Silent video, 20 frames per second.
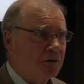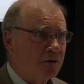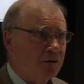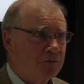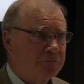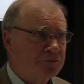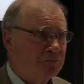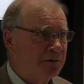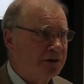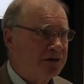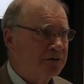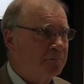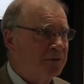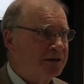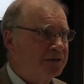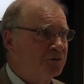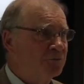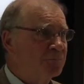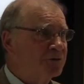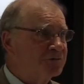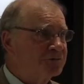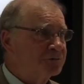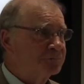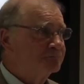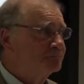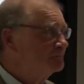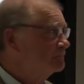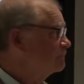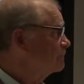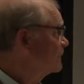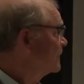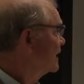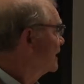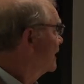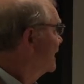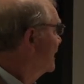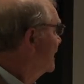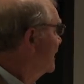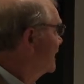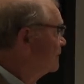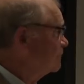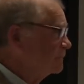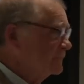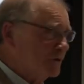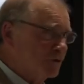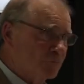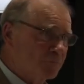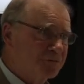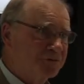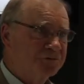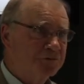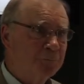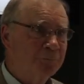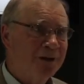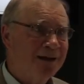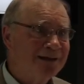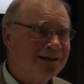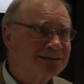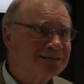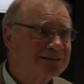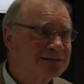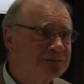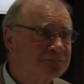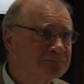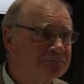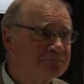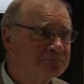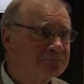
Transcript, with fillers: are created by humans. And humans are biased.